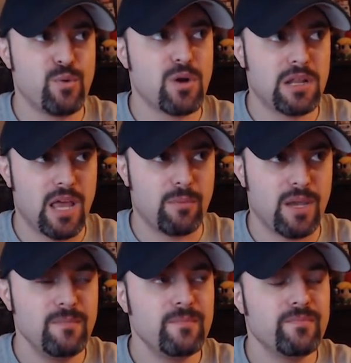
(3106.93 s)
were
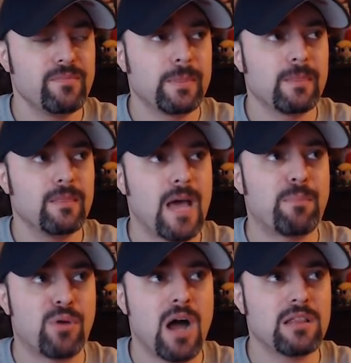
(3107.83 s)
claiming that
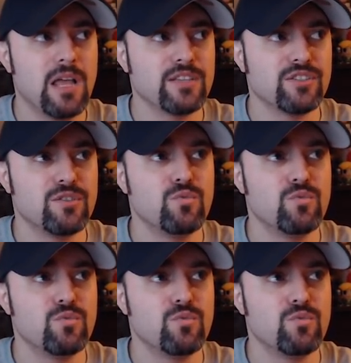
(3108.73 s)
Brock Lesnar